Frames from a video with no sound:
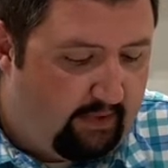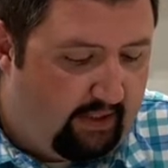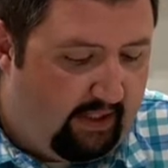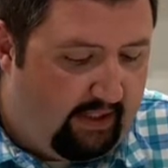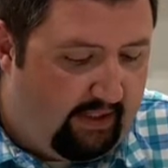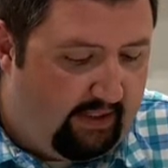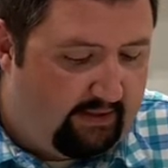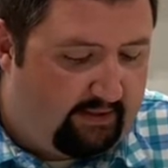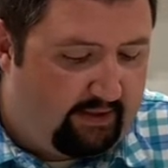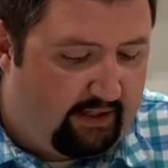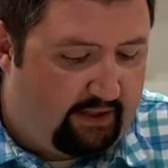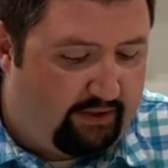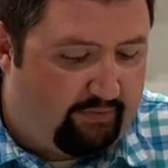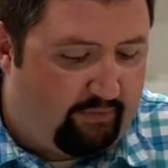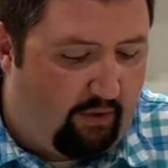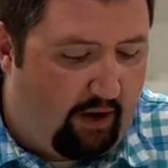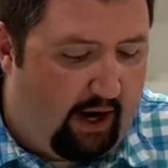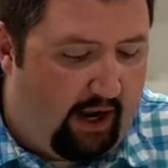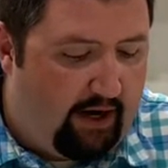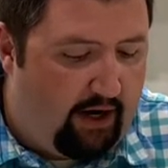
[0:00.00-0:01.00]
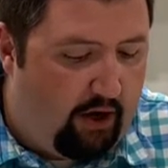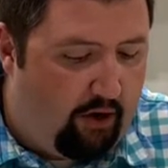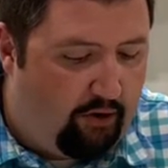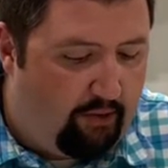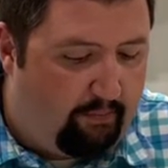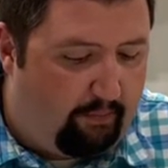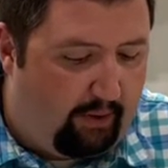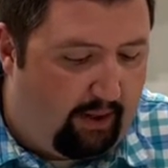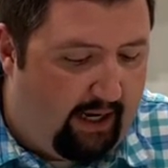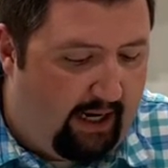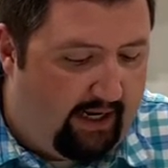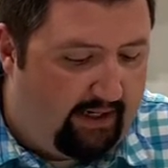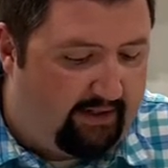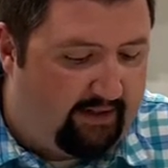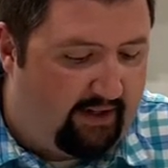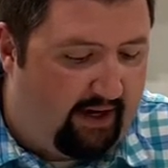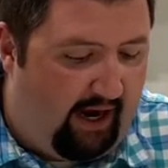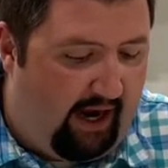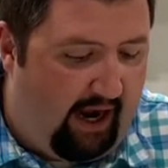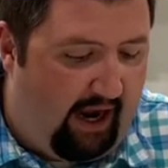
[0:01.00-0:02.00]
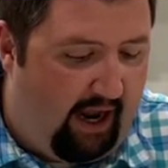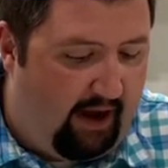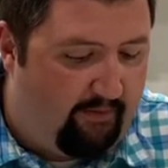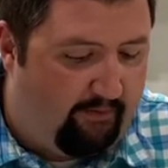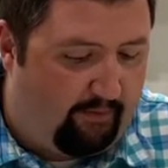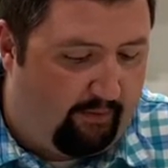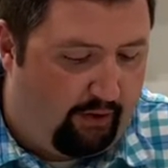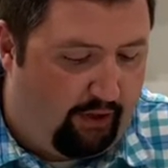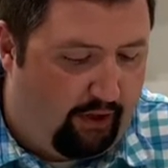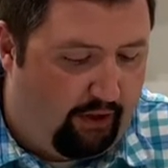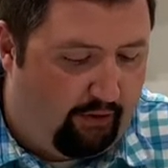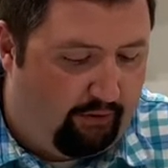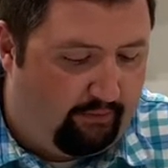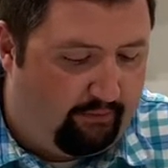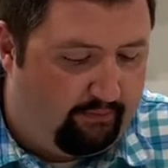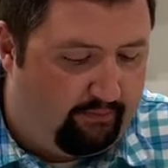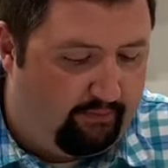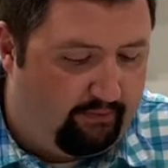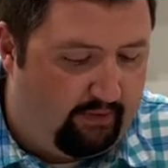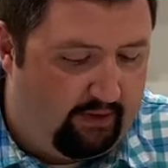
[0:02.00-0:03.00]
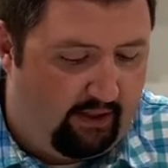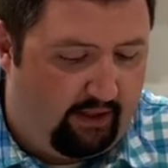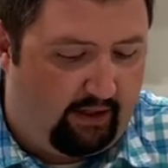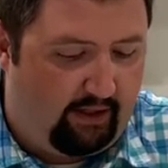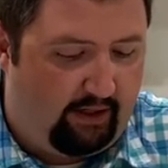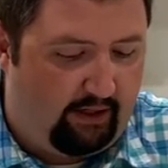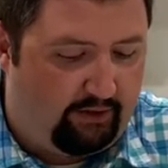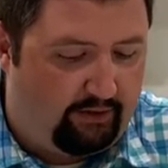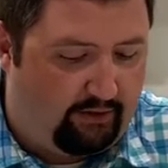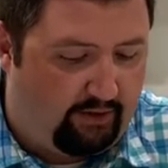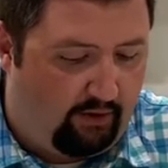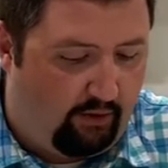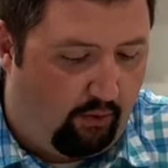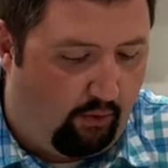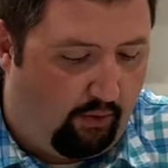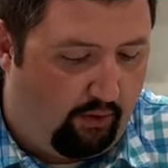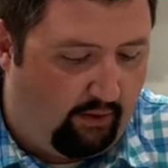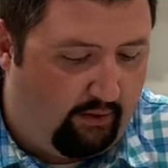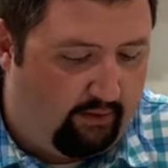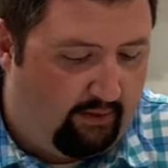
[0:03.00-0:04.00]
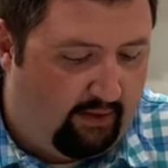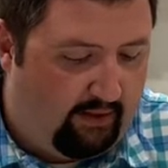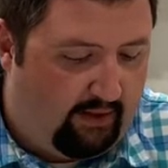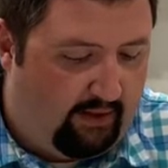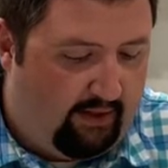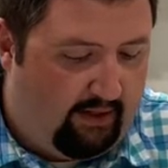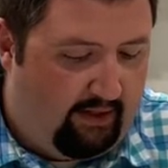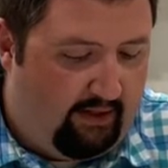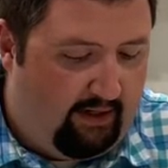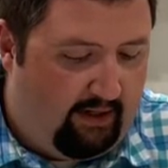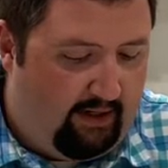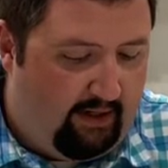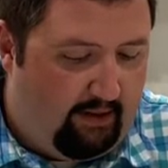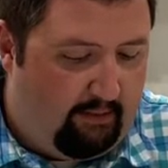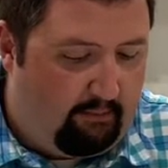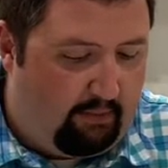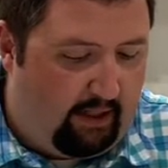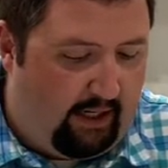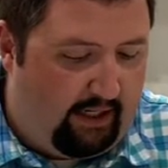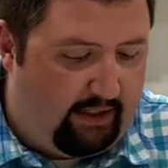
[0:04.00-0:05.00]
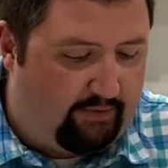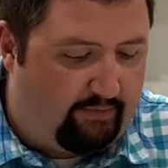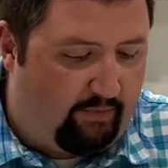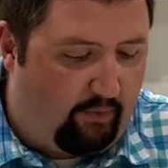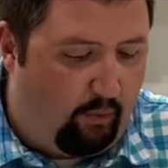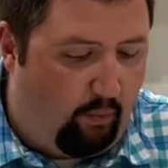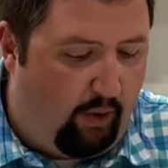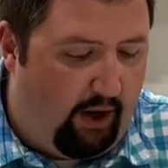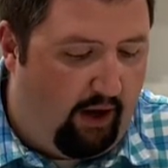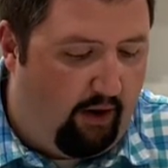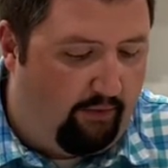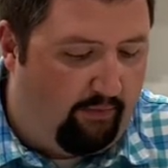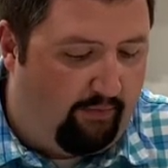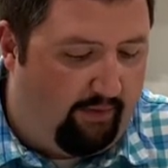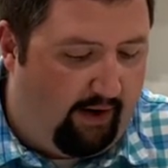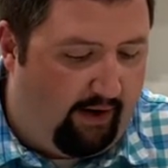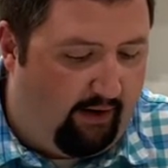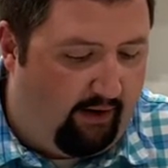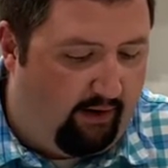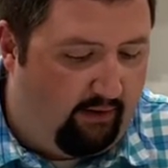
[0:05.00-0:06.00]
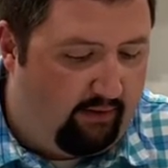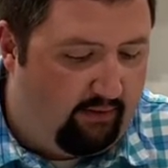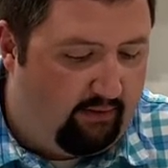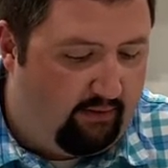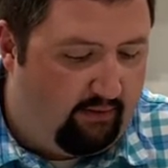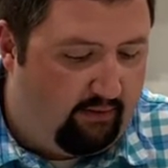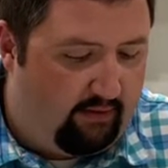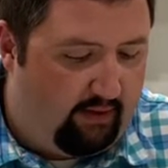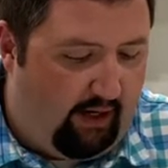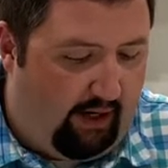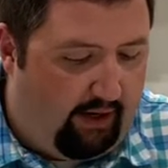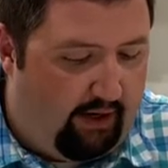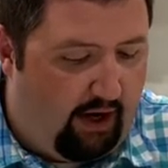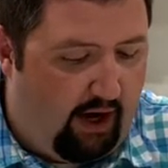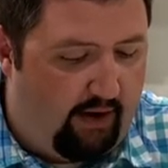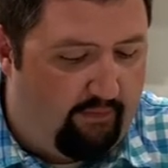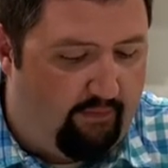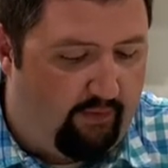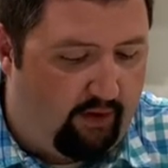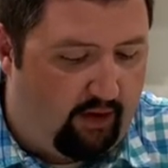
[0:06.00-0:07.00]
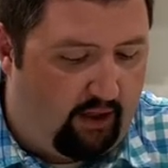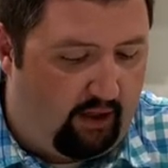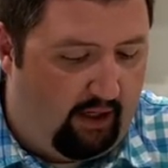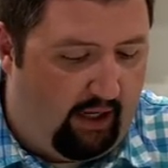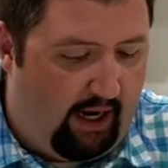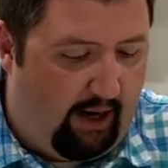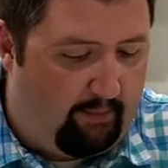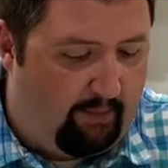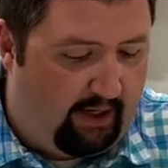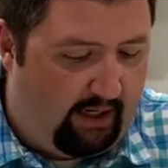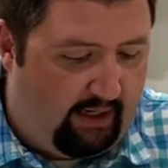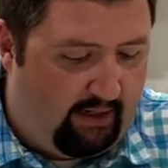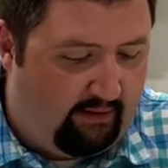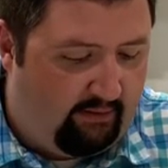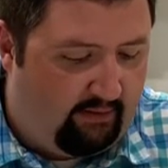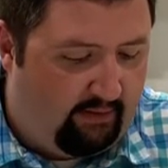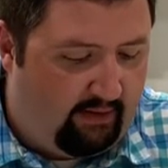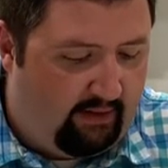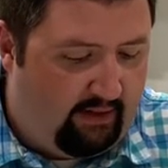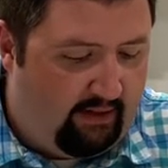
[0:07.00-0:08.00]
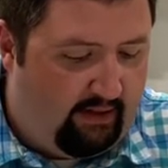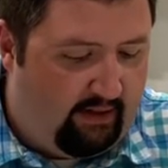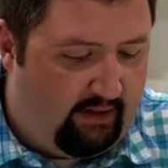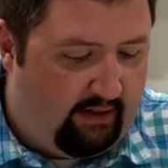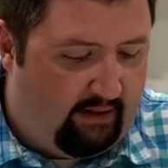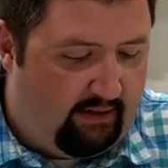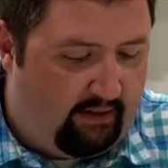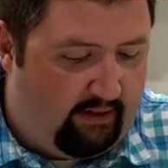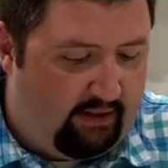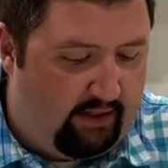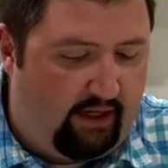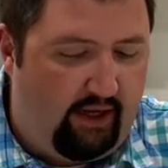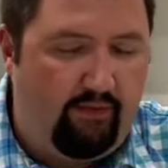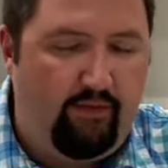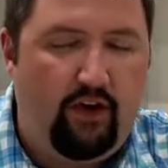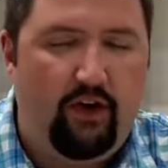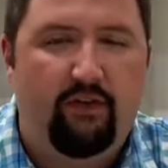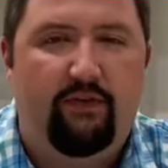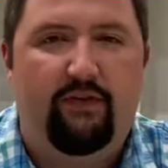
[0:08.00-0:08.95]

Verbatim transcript: it says, For I know the plans that I have for you, declares the Lord plans for welfare and not for calamity, to give you a